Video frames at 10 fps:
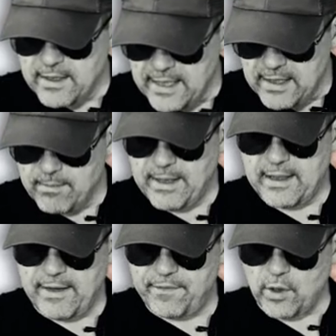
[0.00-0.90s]
eat my
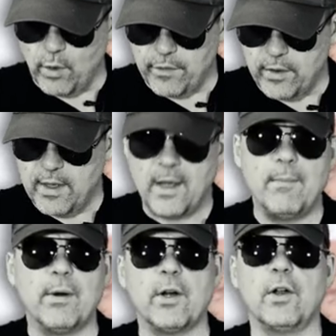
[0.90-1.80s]
leftover
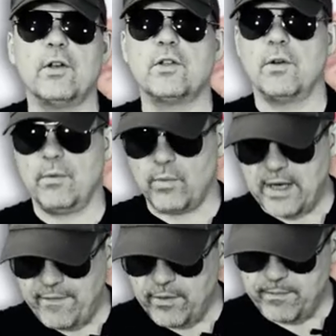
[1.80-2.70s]
burgers or
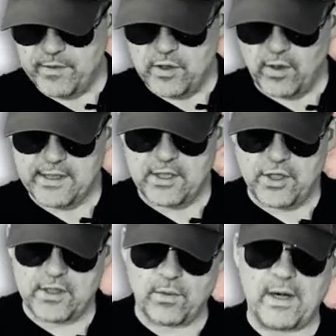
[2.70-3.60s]
whatever
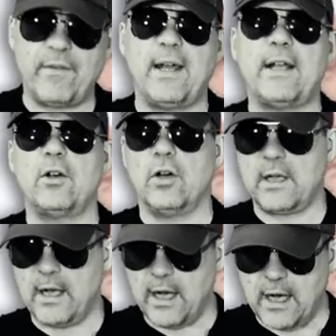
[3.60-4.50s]
sausages or whatever I
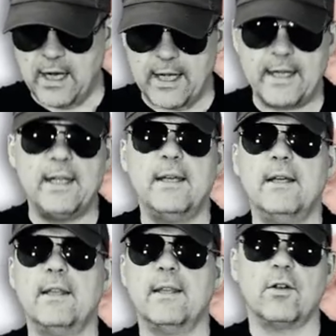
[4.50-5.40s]
cook on the